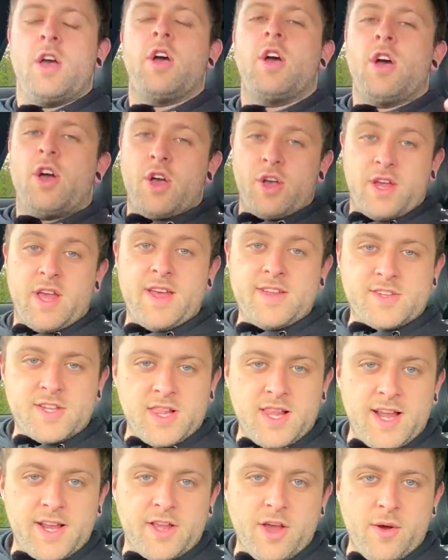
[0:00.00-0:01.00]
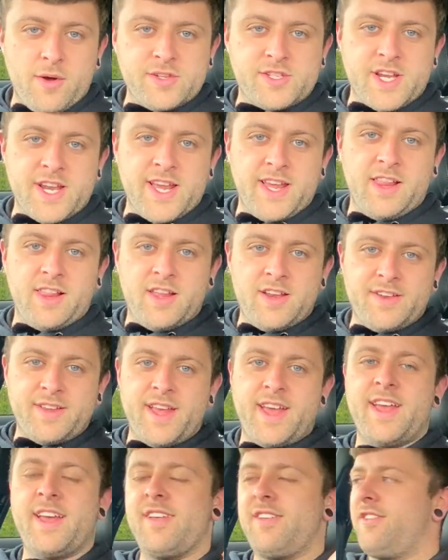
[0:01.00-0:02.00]
Okay, so like always in England,
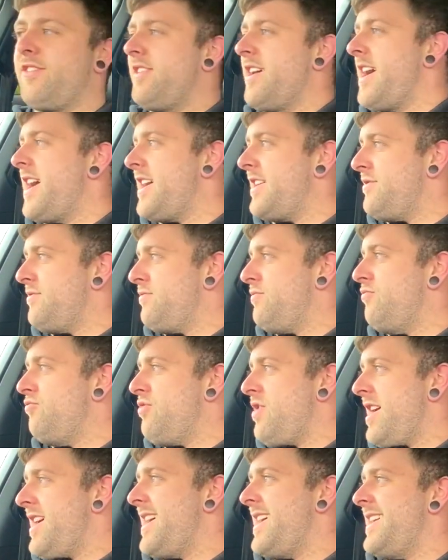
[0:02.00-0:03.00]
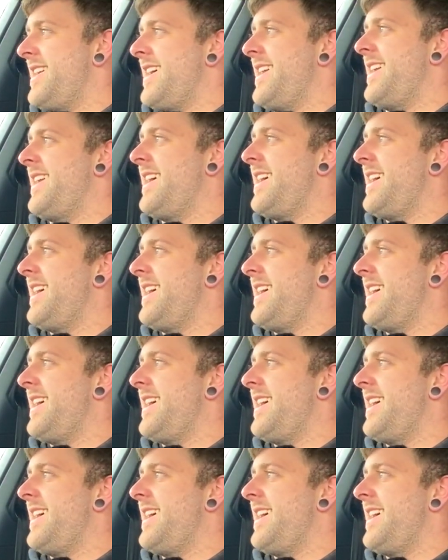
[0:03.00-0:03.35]
it has started raining.